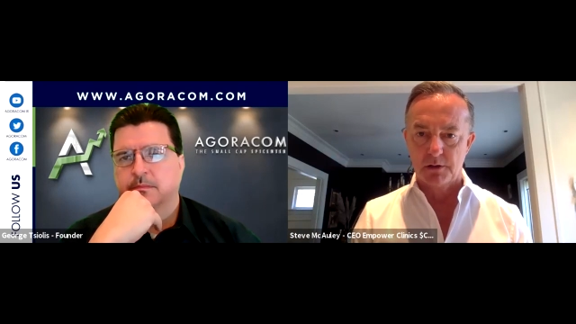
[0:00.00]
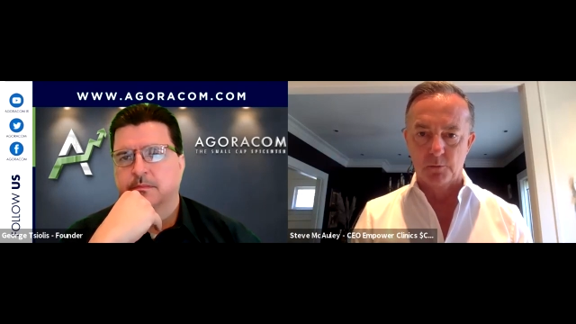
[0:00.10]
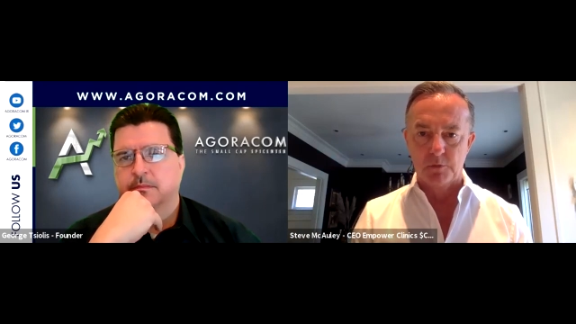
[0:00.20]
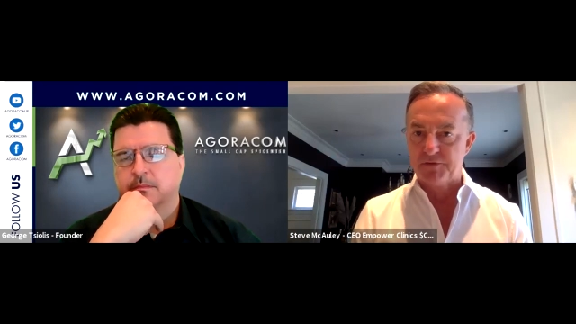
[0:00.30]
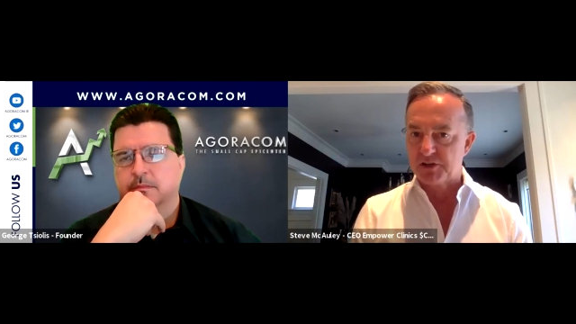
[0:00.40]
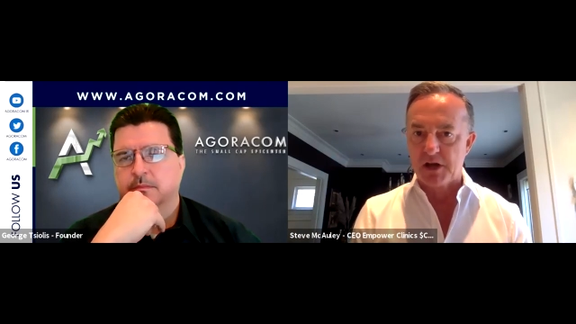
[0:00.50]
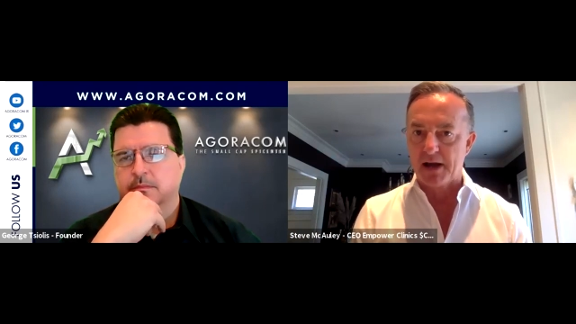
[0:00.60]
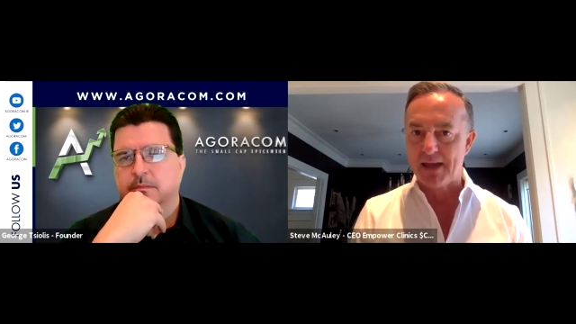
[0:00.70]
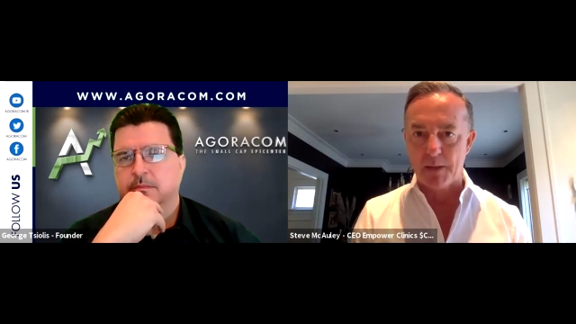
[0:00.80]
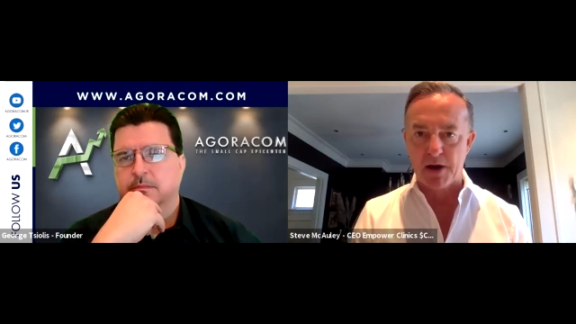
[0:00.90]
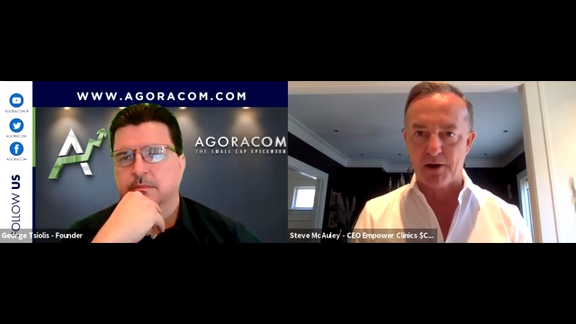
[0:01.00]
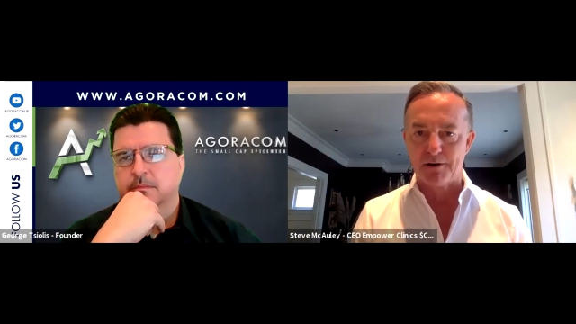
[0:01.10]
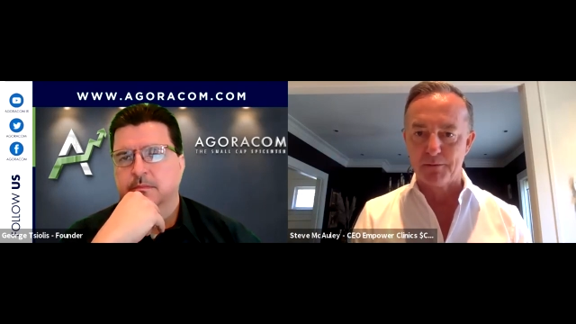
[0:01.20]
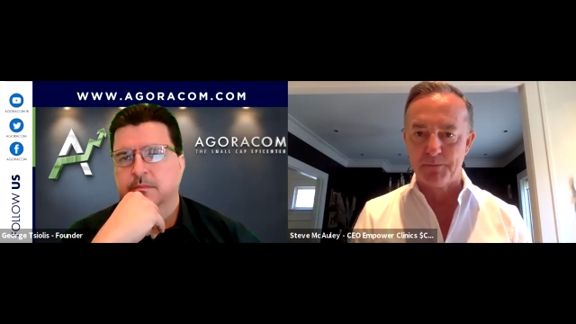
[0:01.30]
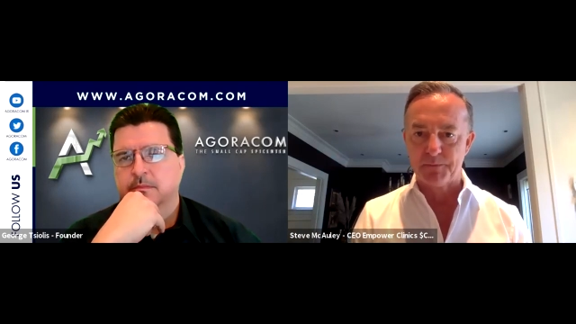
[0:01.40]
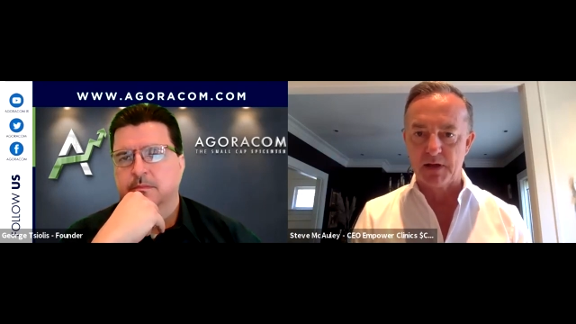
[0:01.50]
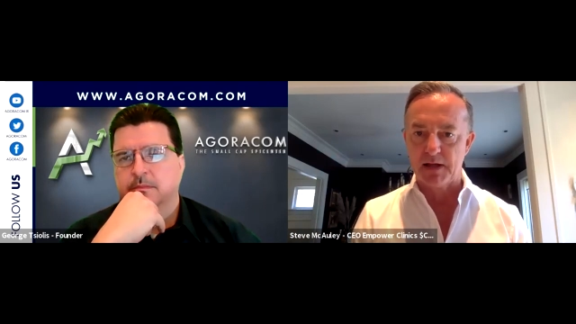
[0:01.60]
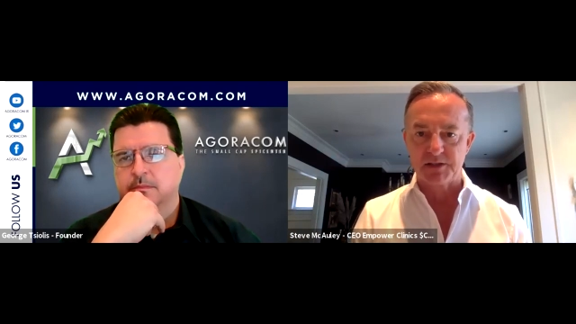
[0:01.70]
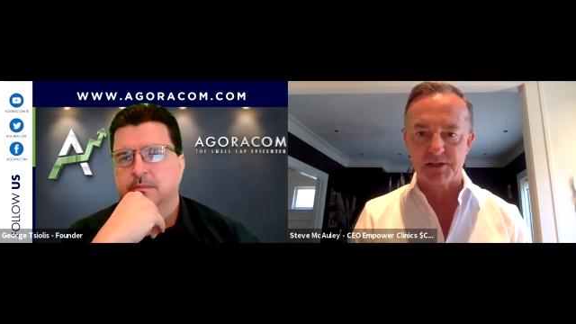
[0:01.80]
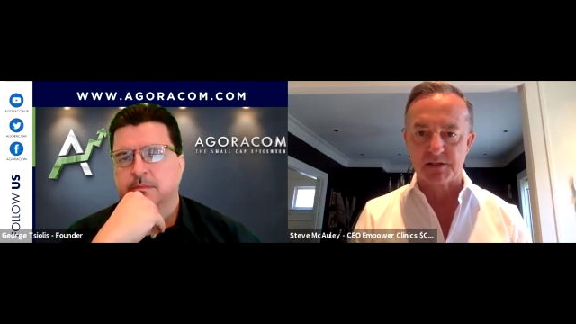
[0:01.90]
Speaker 1: We've just got to get better.
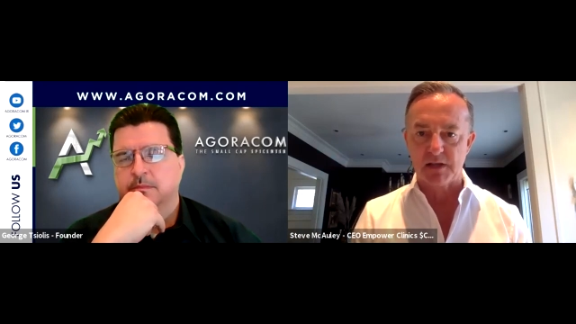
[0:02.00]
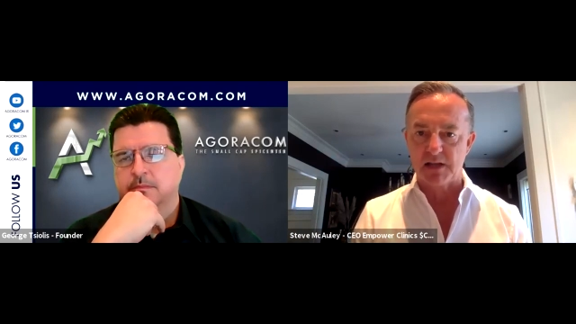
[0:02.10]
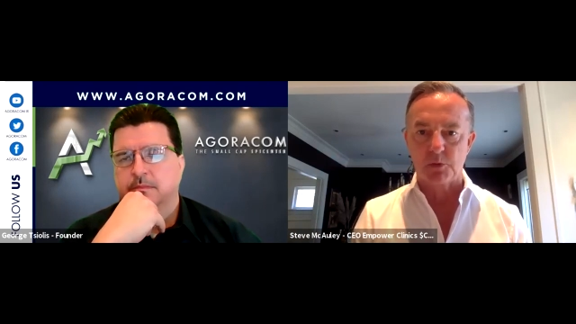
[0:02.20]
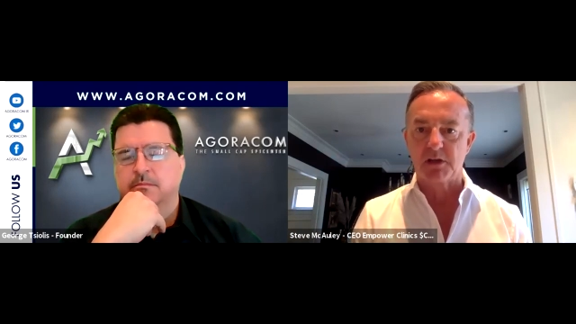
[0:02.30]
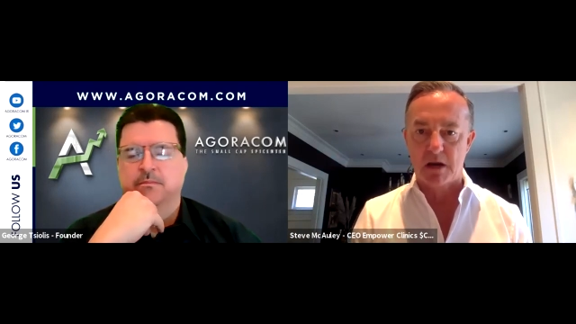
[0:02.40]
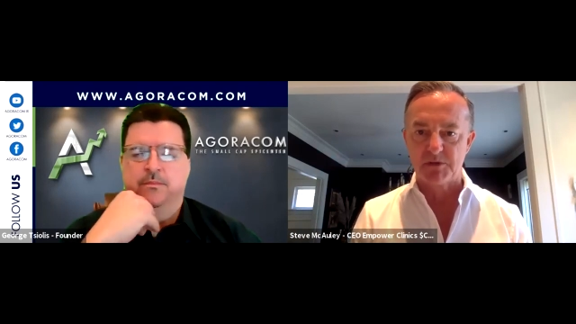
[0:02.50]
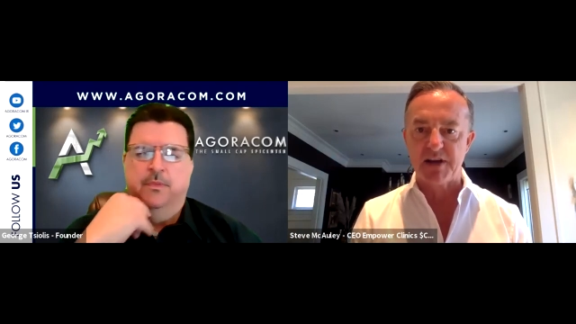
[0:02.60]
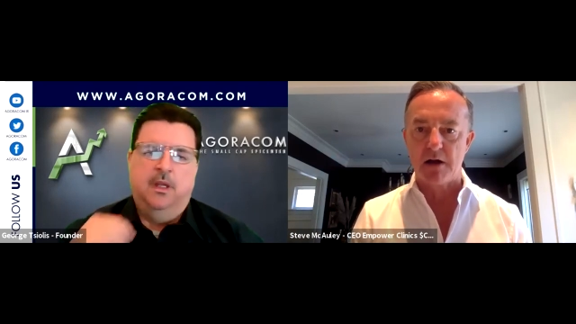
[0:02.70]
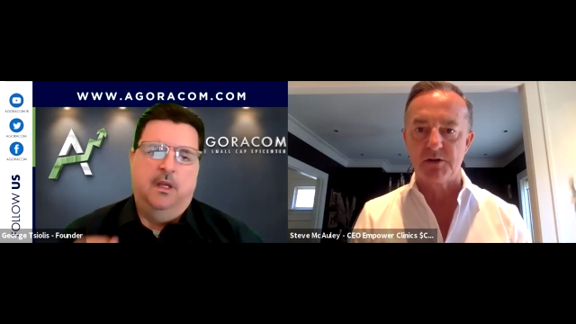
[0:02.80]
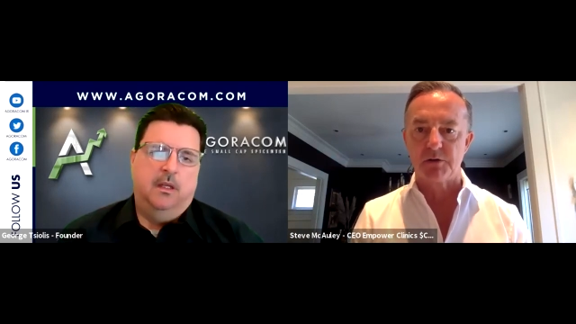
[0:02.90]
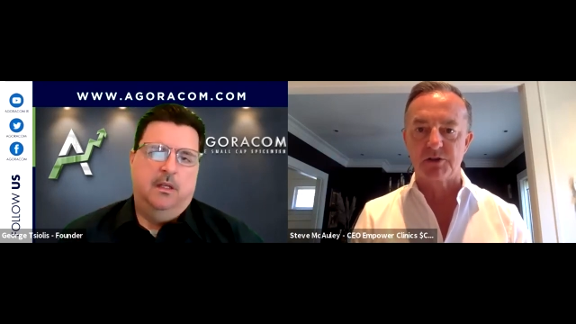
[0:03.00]
That's, that's what it comes down to.